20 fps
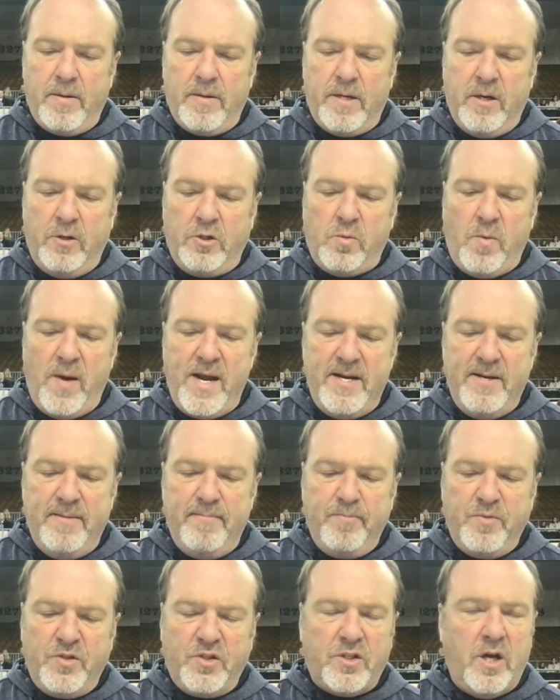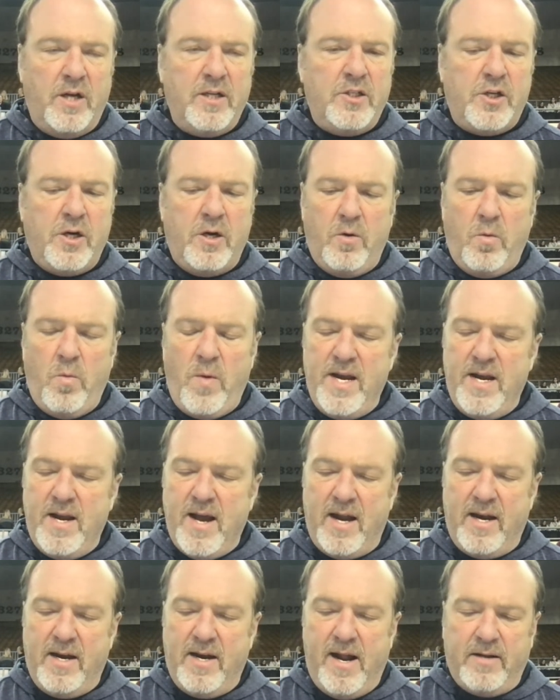Coach Whedon, son Jaron Whedon,
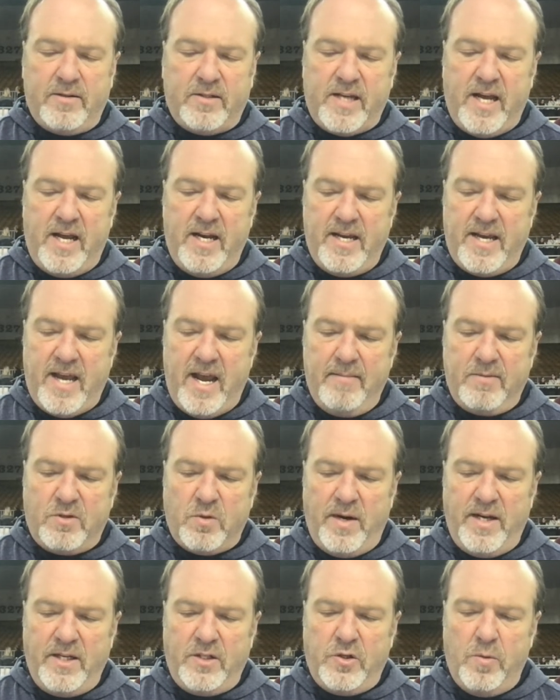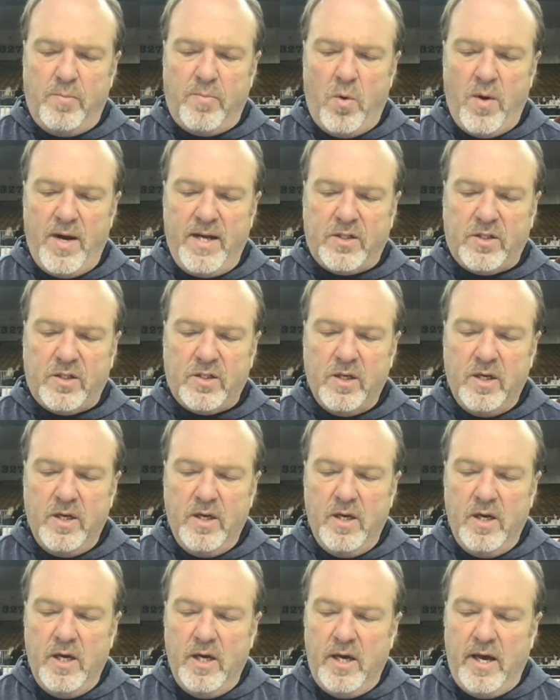had an outstanding game, 22 points,
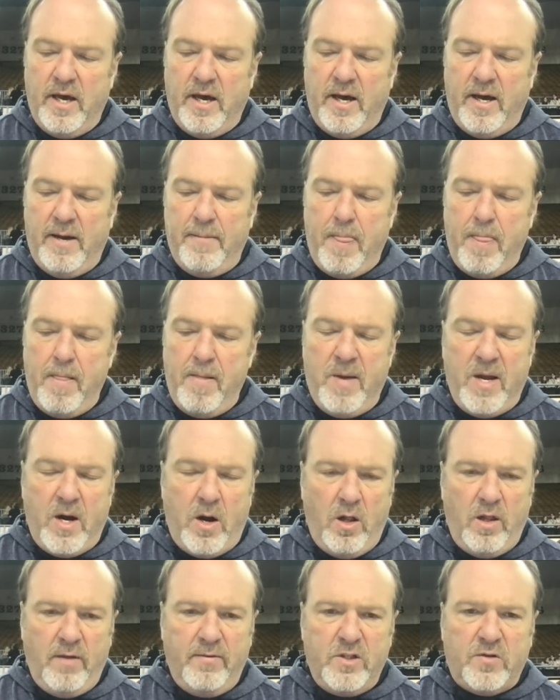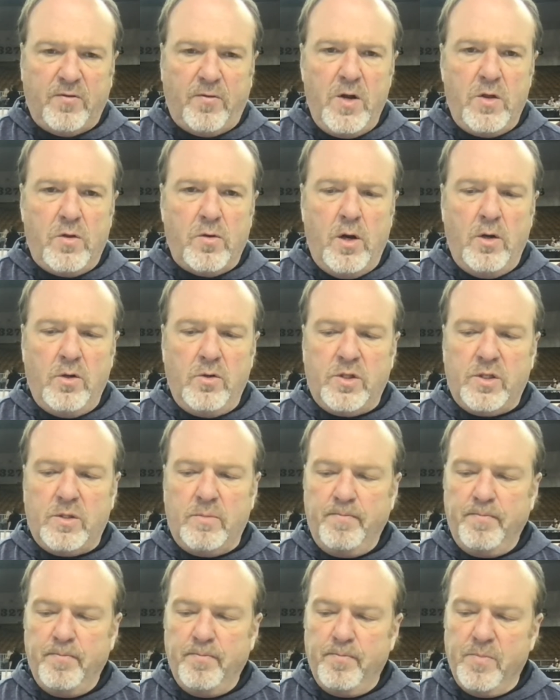hit all of his free throws
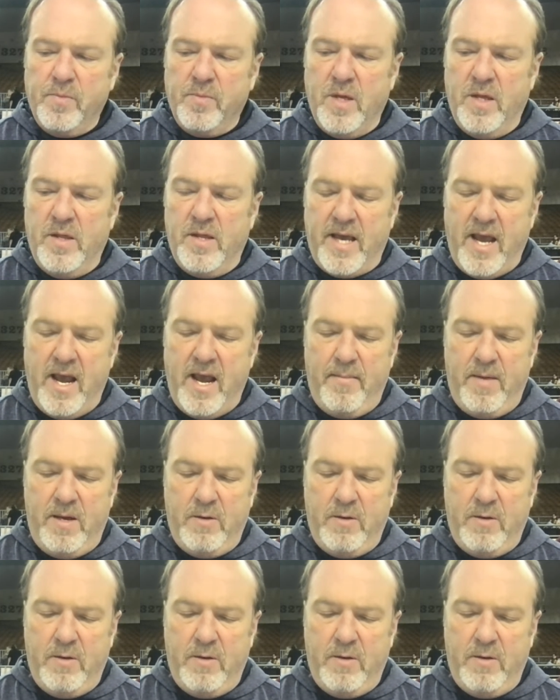in the game.